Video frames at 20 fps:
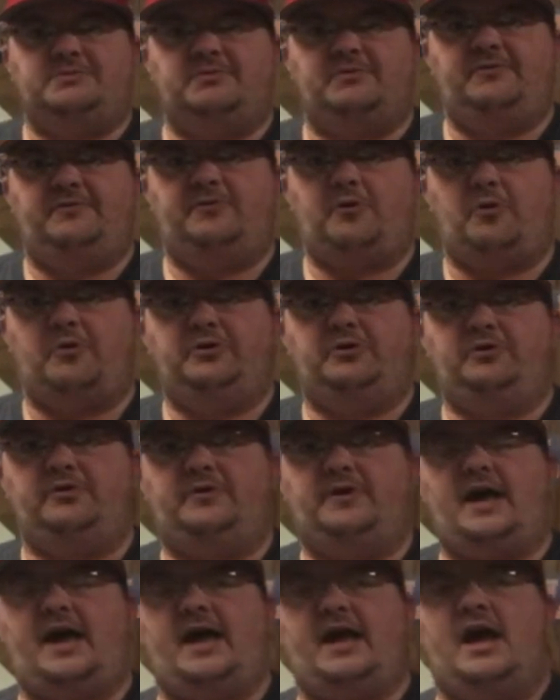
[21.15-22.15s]
But before we do
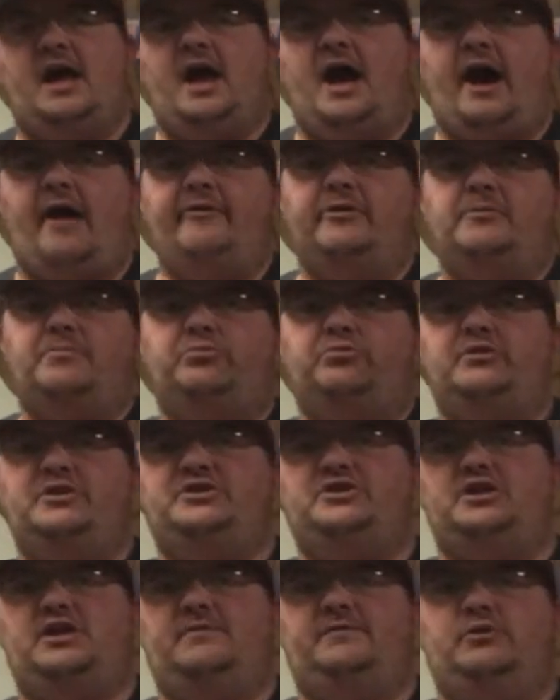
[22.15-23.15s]
that, I would
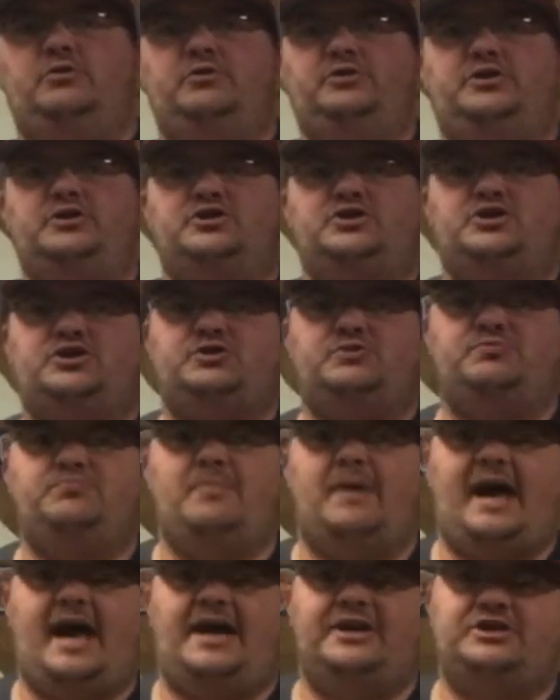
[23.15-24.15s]
appreciate if you would just
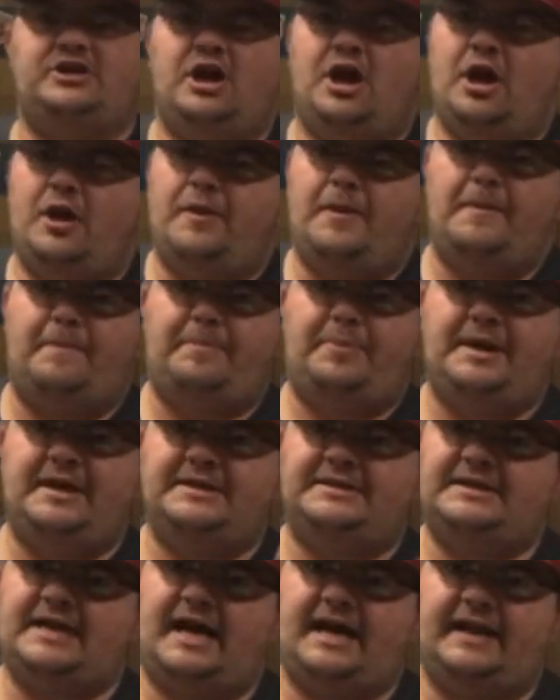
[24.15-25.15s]
smash the
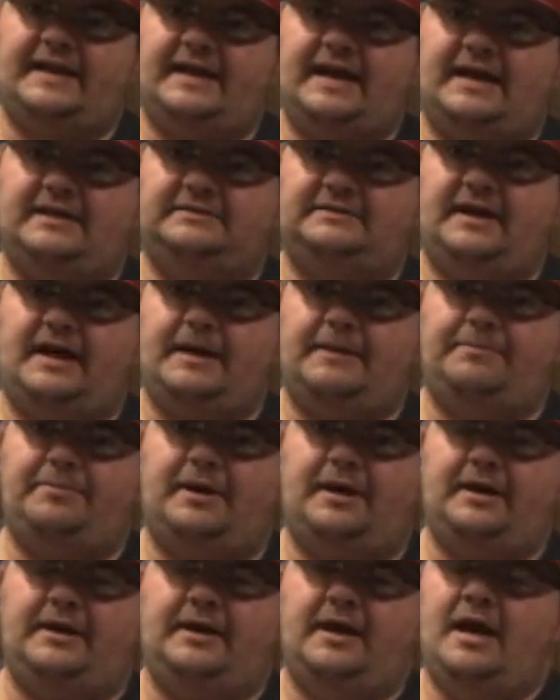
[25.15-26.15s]
piss out of that like
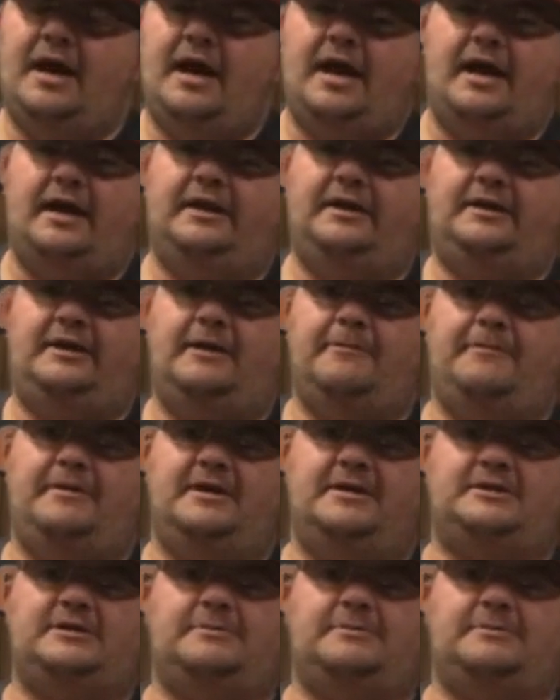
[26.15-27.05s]
button and give me a